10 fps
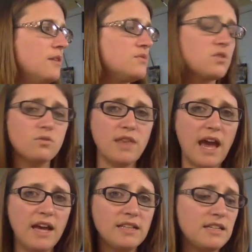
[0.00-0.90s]
So
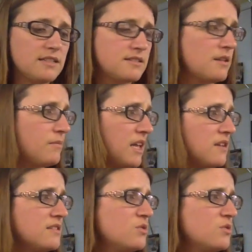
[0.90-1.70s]
that is something else.